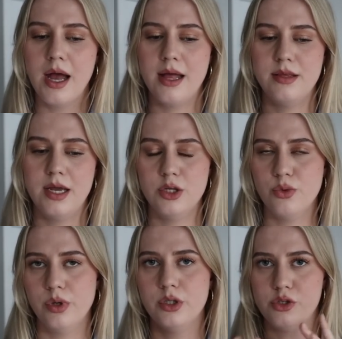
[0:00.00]
and then you
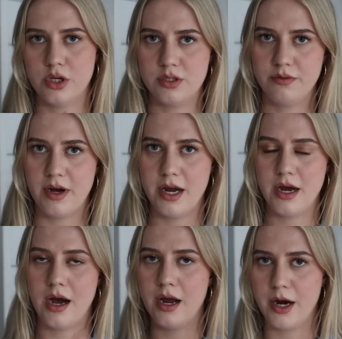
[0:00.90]
will justify a
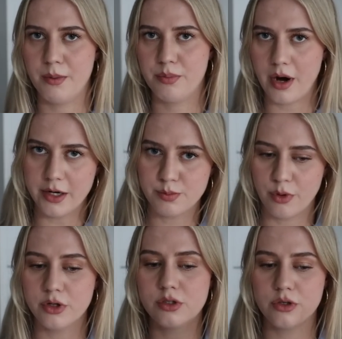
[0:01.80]
higher price
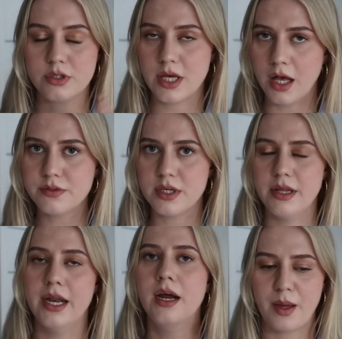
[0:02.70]
point to yourselves and
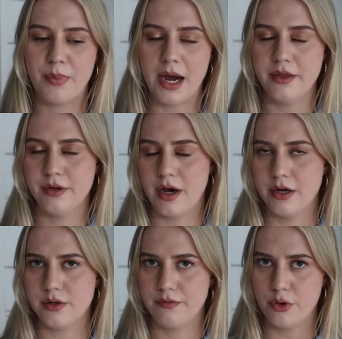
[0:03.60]
then buy the
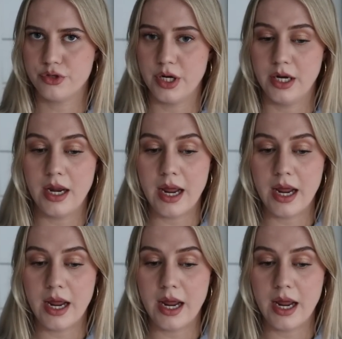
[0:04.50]
nicer version.